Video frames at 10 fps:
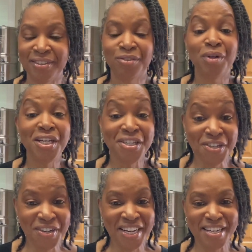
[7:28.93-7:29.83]
We
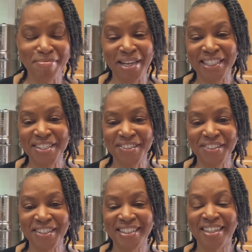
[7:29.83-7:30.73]
do need to make
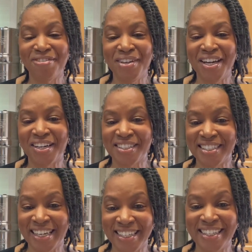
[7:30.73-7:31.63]
sure that we are
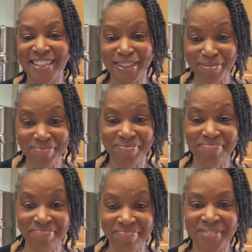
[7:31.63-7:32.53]
stocking up.
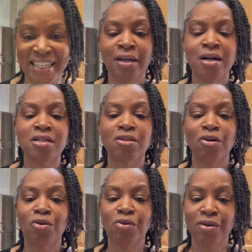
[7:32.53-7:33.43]
Mm -hmm. So
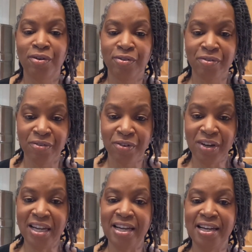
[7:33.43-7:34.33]
go
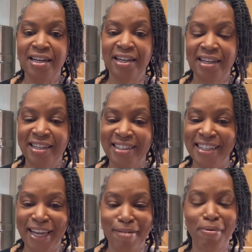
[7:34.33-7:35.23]
ahead,
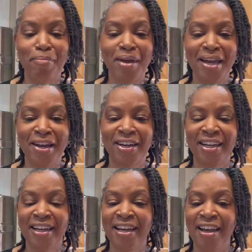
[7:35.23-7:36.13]
get prepared.
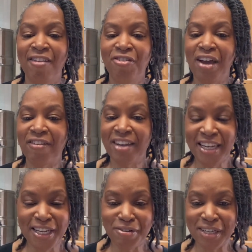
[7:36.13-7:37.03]
If you have
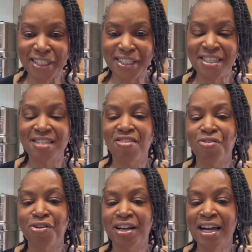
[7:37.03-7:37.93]
any questions
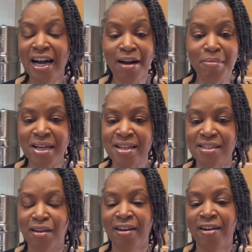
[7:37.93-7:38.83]
or comments,